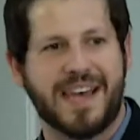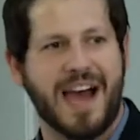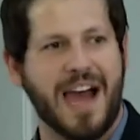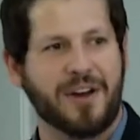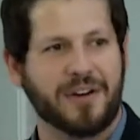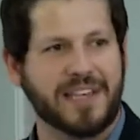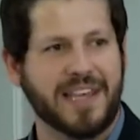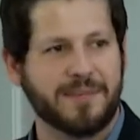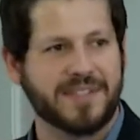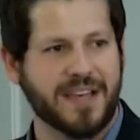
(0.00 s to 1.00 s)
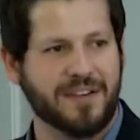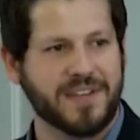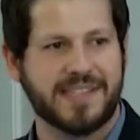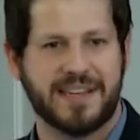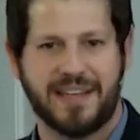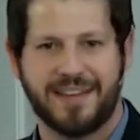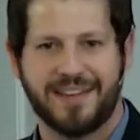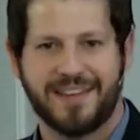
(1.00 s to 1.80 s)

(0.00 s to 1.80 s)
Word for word: that hierarchy himself, doesn't he?